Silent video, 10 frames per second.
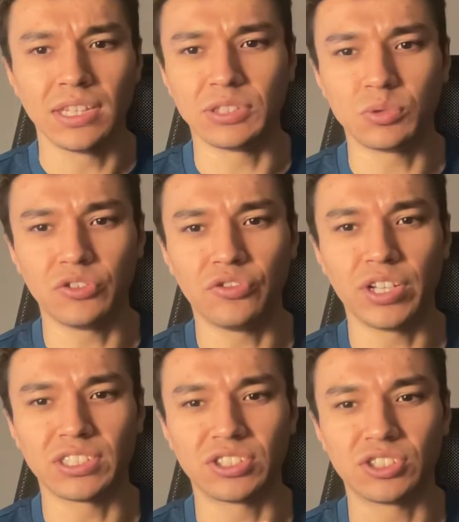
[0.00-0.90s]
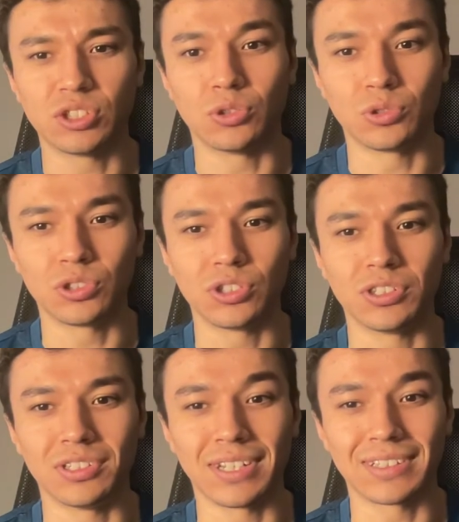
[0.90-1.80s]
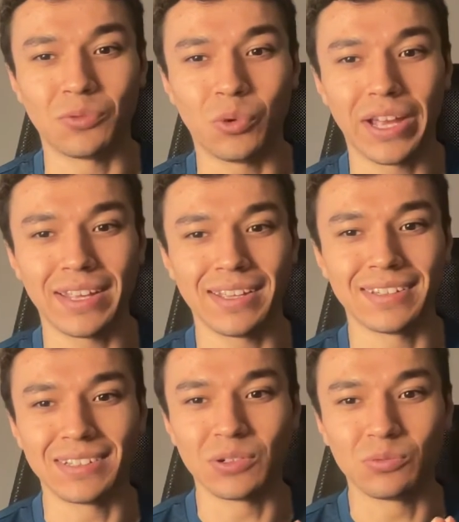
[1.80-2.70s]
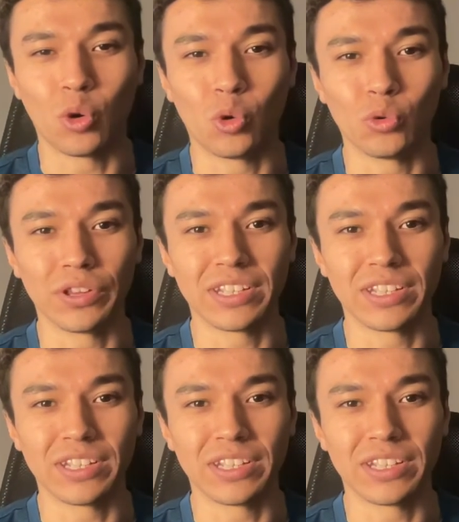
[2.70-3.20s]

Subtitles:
This one fits so good, the white and the gold.